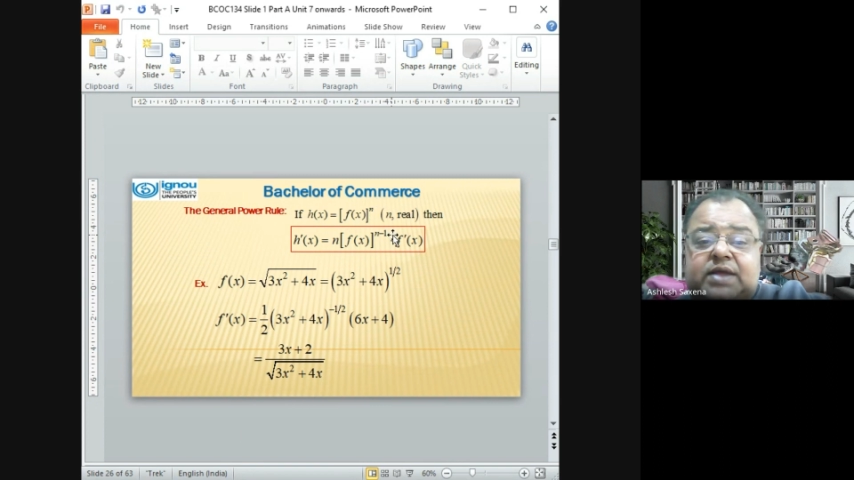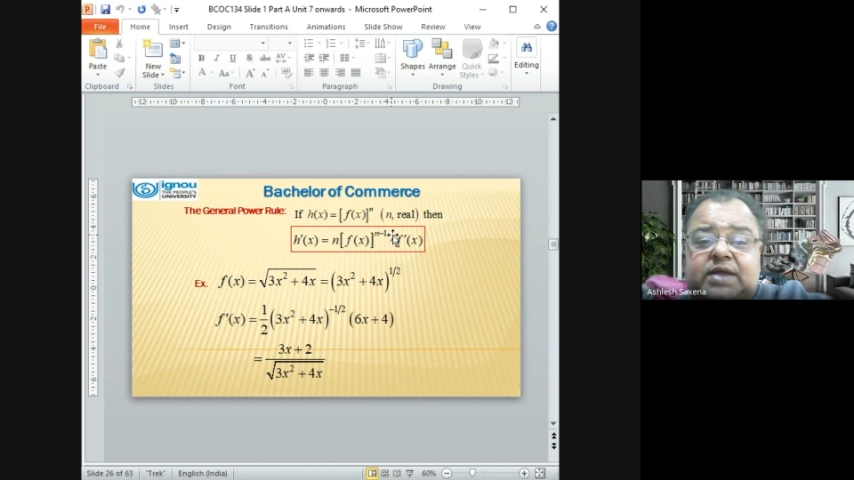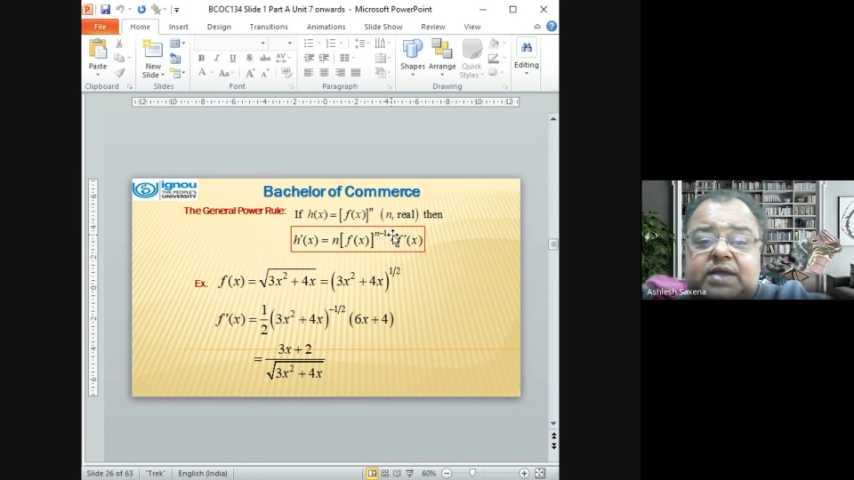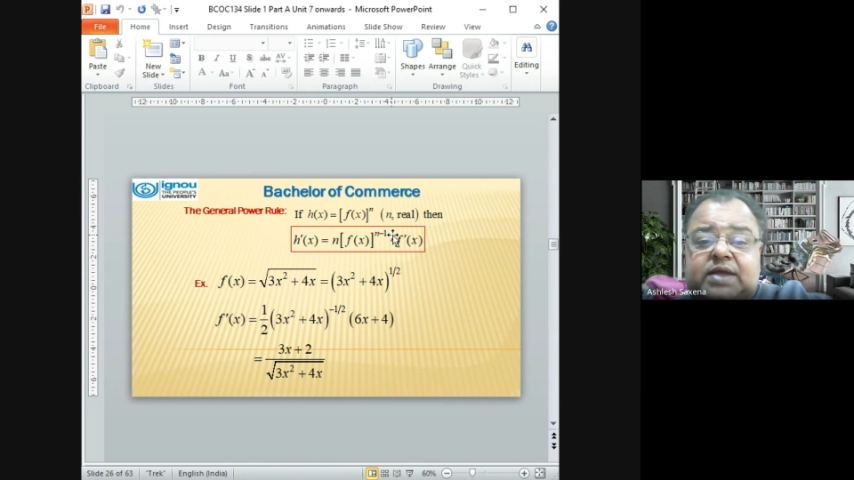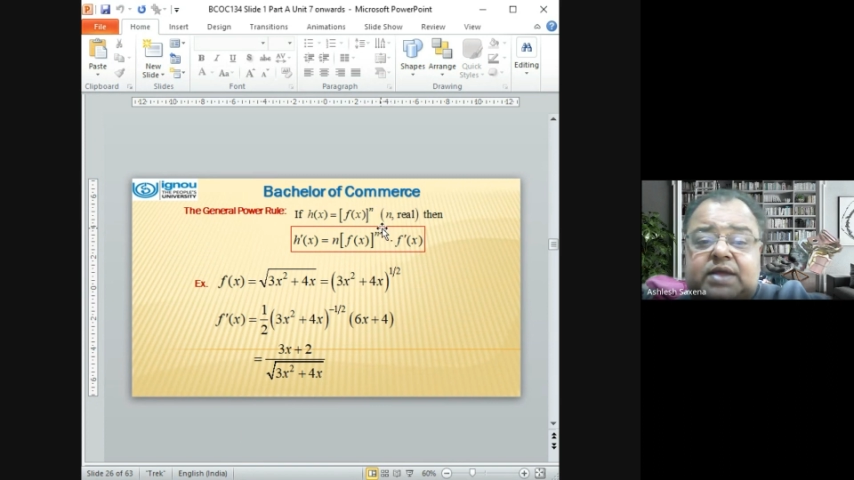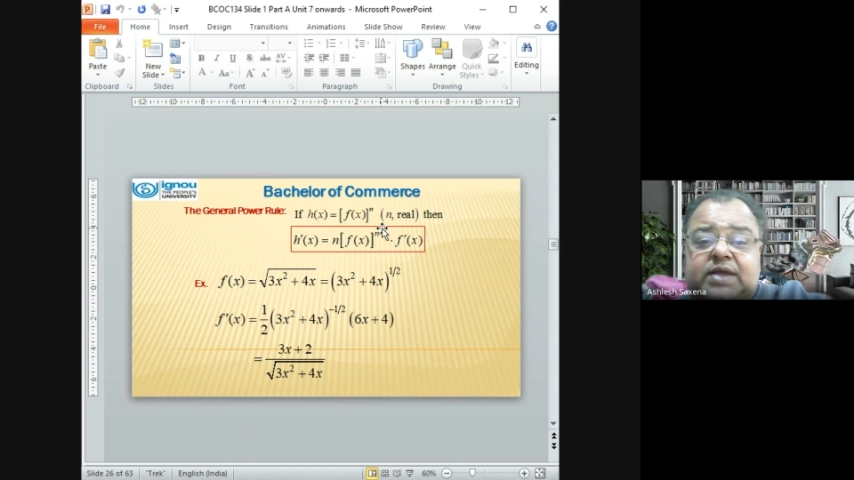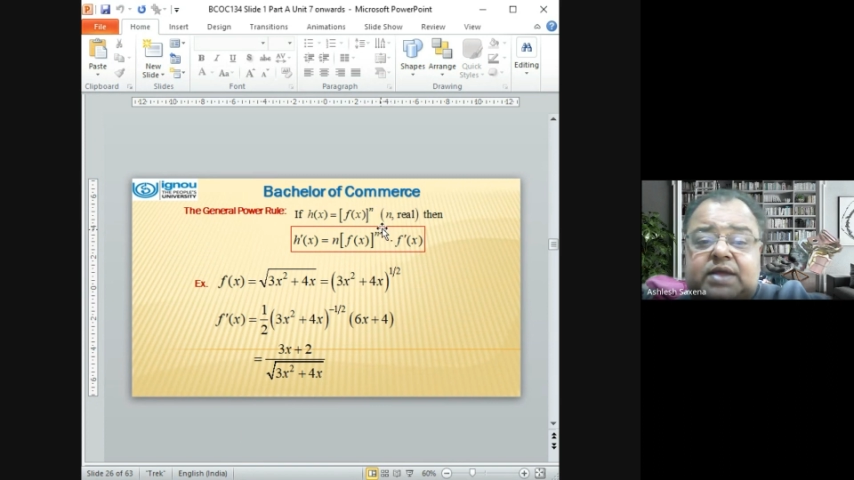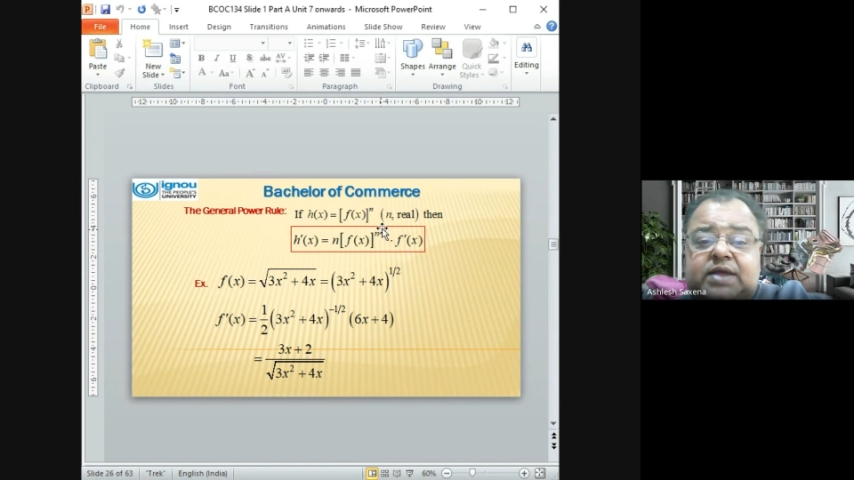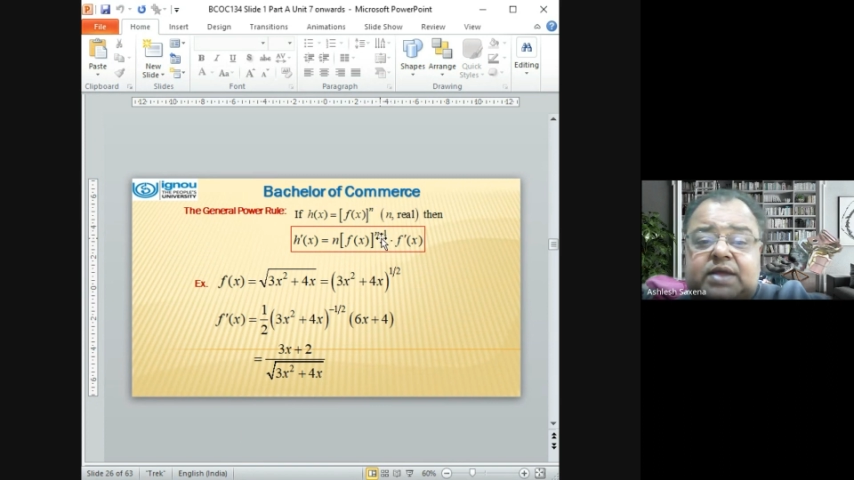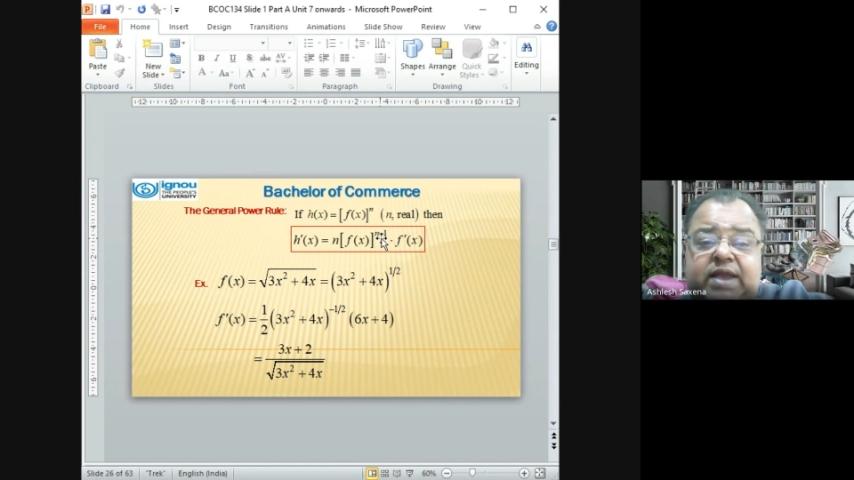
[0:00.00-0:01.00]
Then its
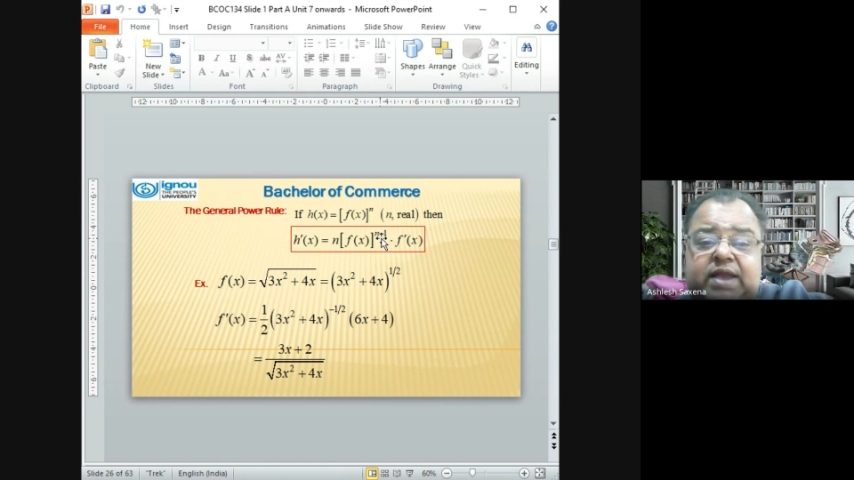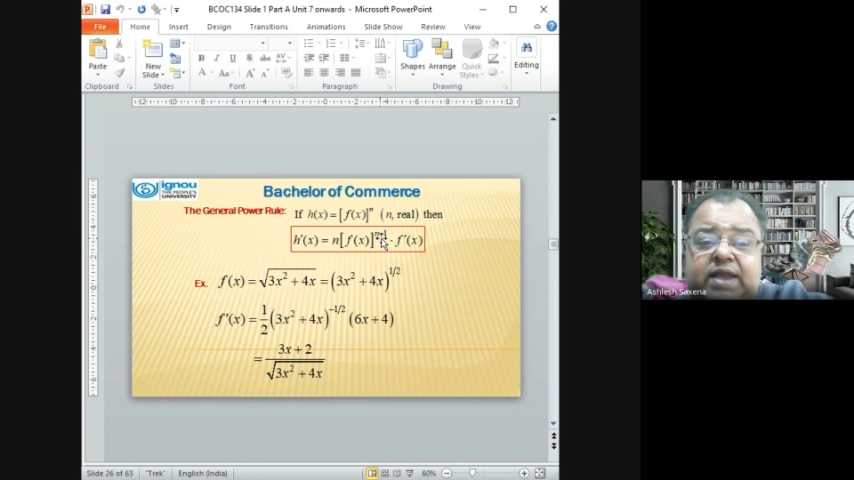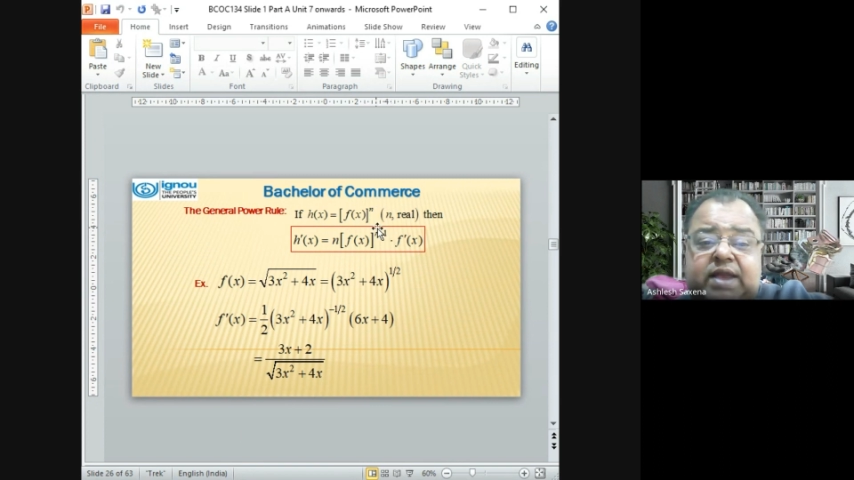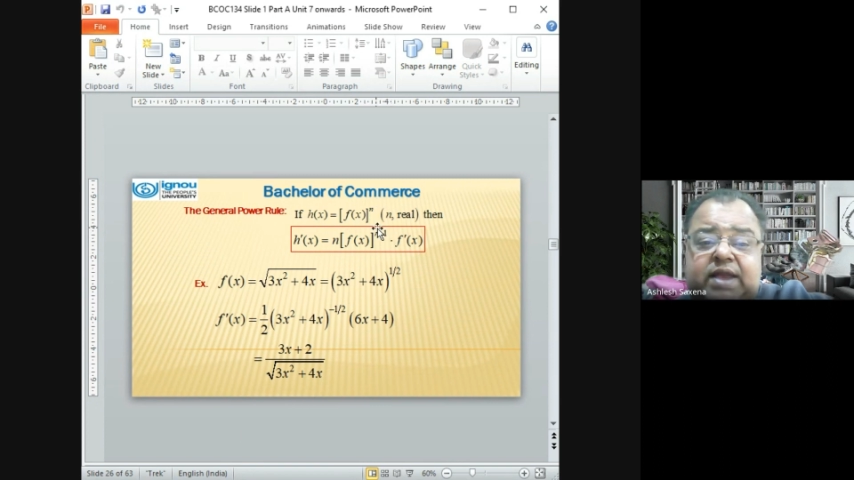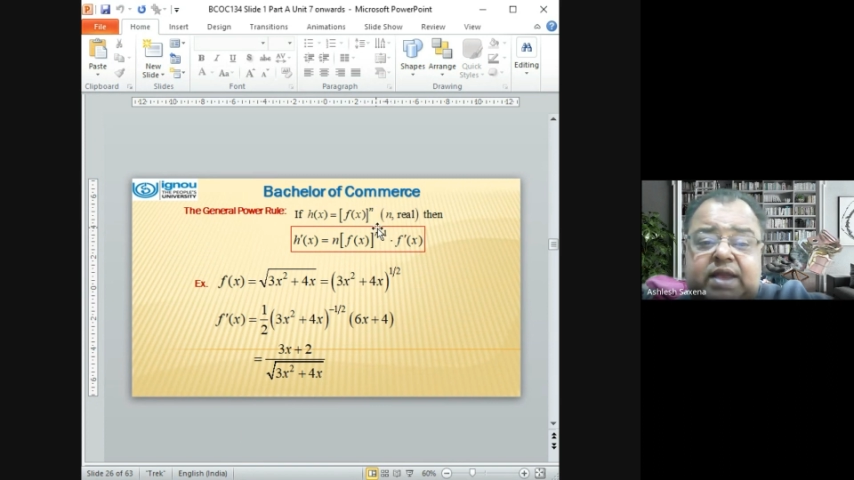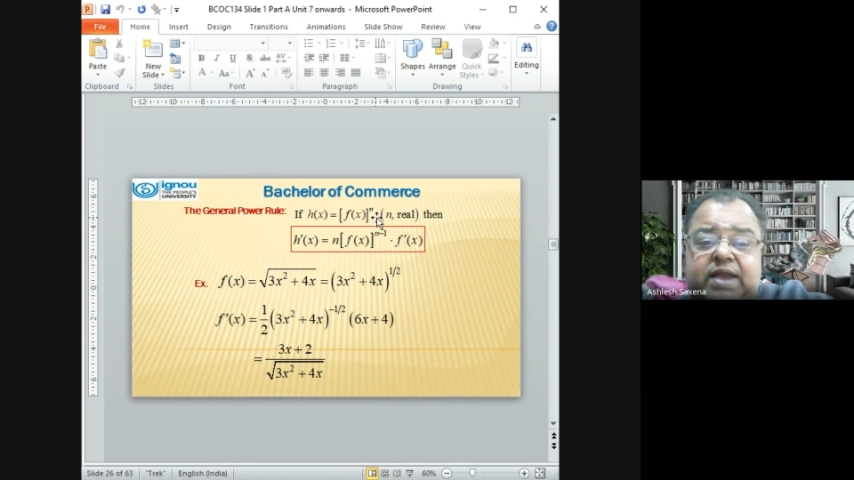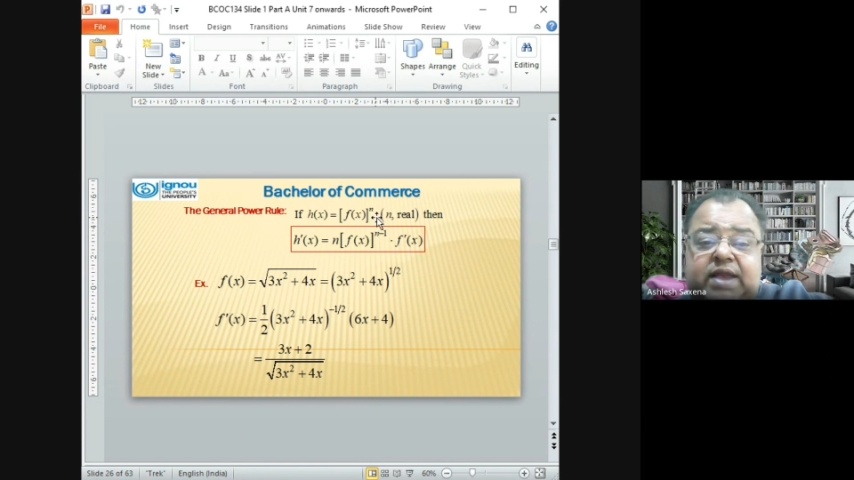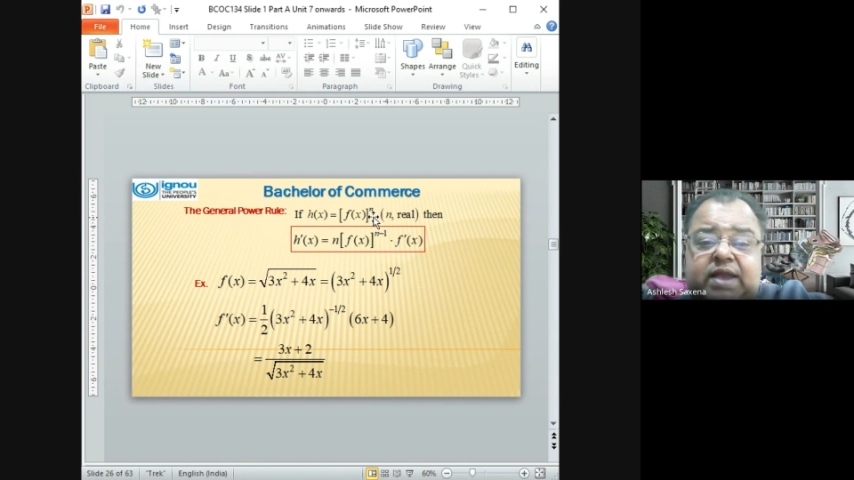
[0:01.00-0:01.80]
derivative will be what?